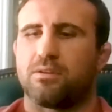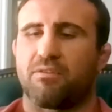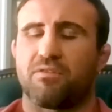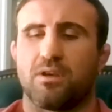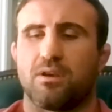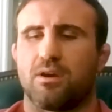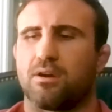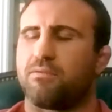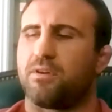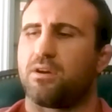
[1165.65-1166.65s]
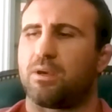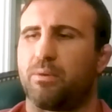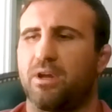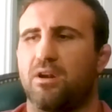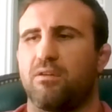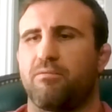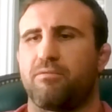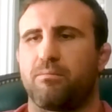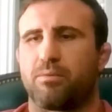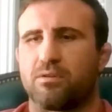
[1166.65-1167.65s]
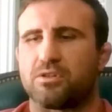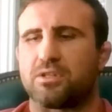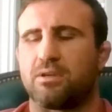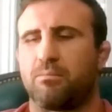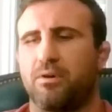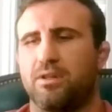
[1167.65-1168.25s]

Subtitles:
definitely a very competitive person,